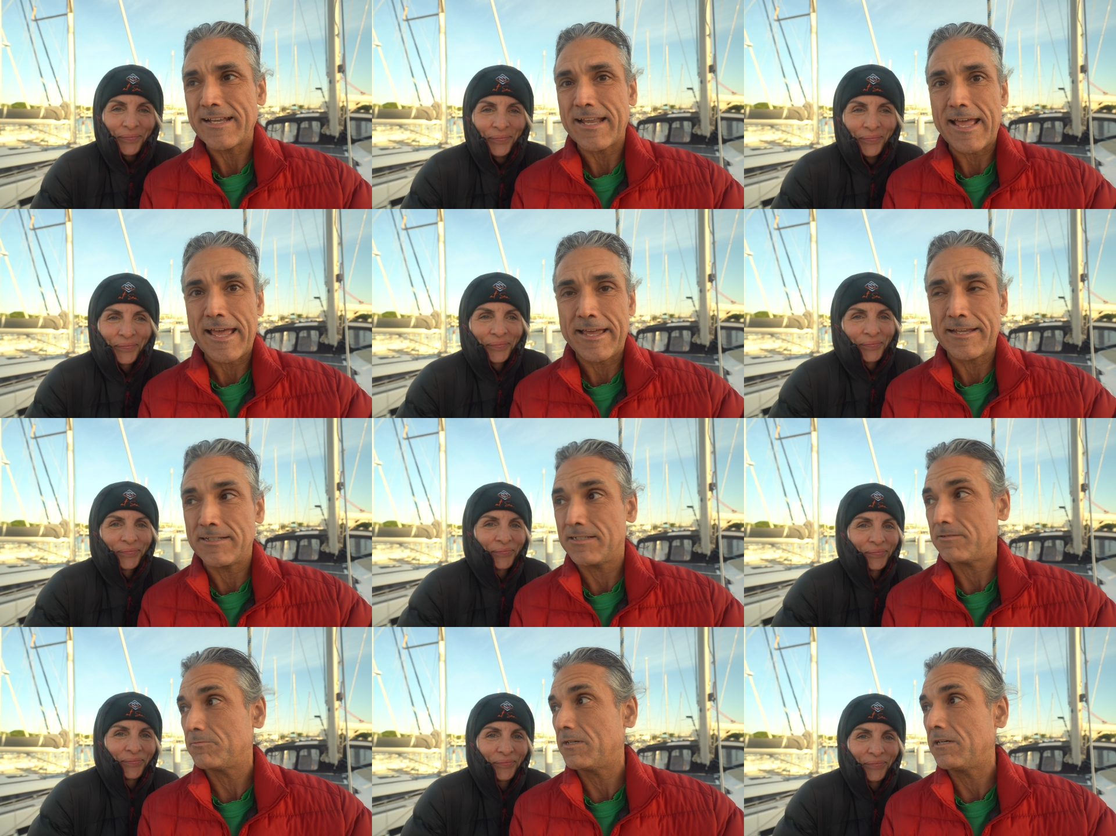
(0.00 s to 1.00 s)
Speaker 1: at,
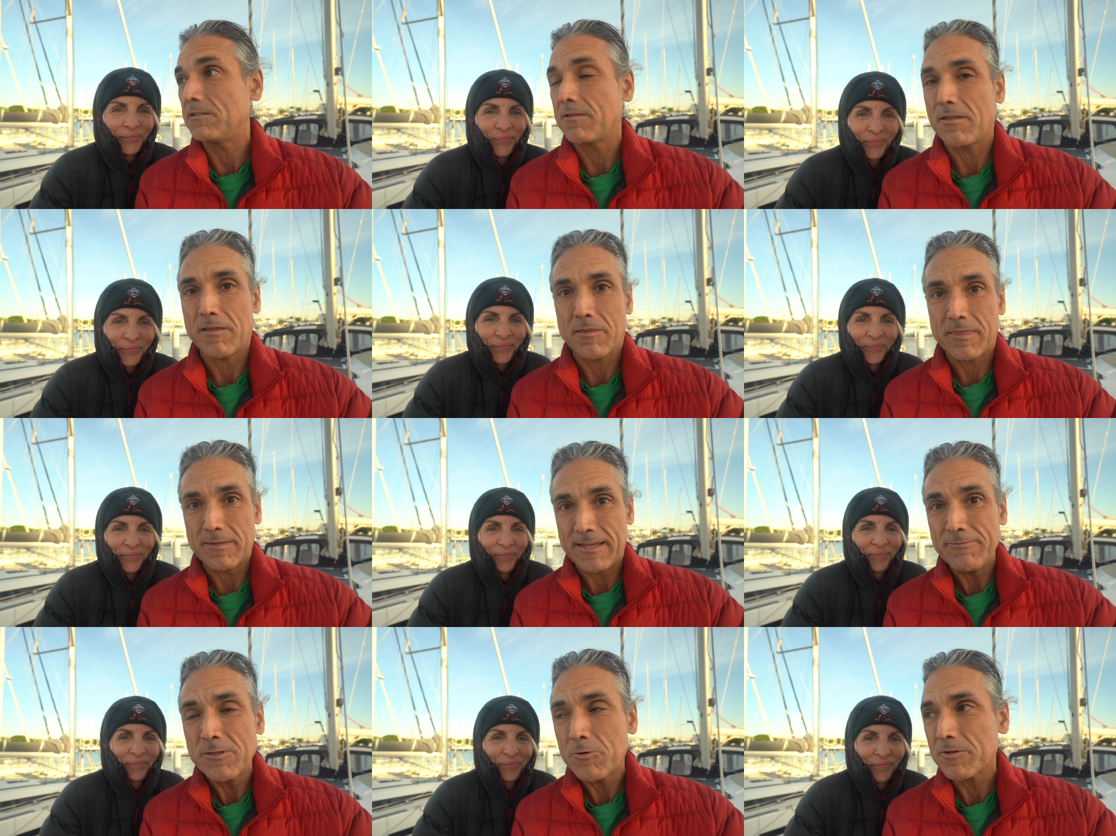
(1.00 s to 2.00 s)
and well,
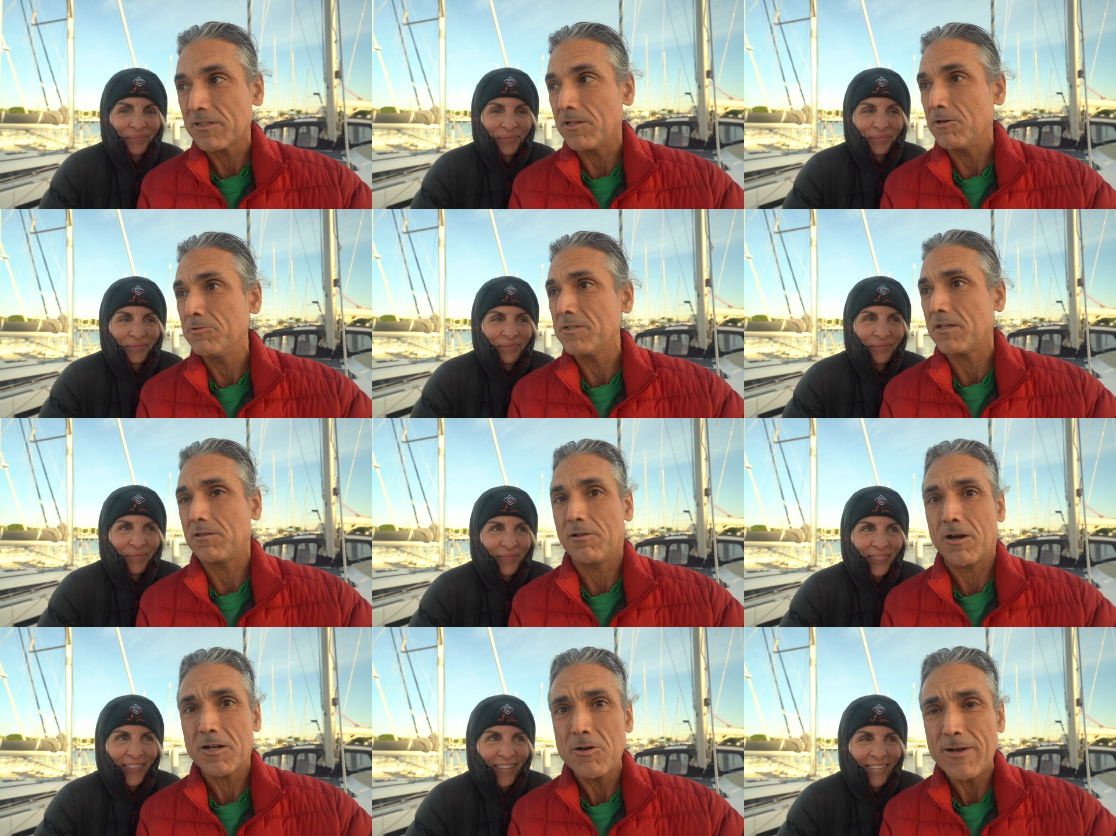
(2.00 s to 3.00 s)
even though we're alone,
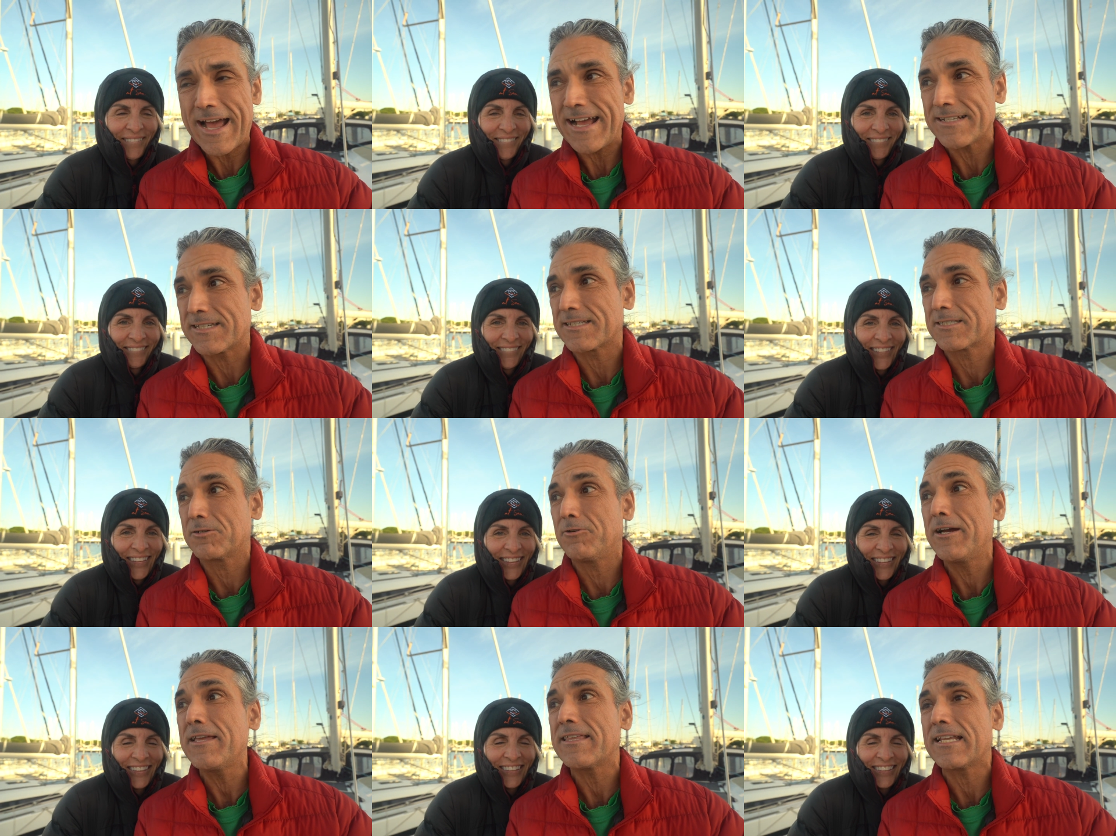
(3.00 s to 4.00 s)
Largo has his
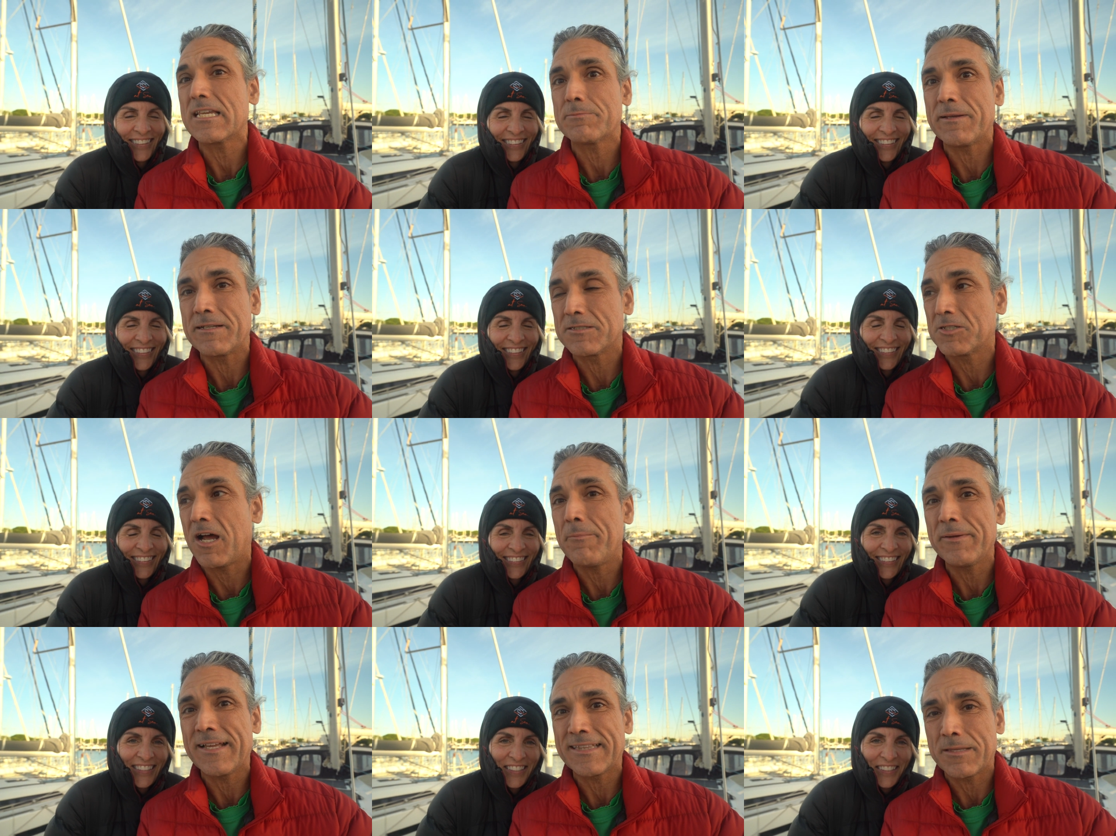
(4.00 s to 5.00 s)
toy that he's been
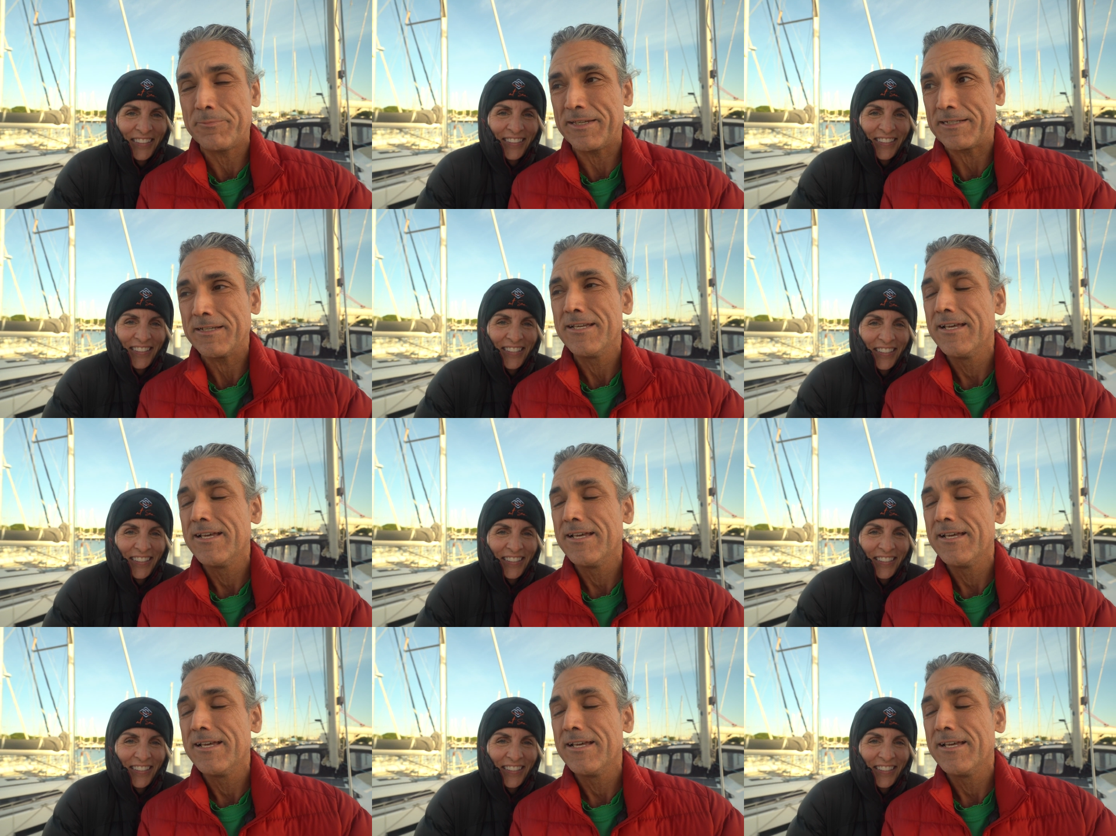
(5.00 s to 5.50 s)
chomping at the bit.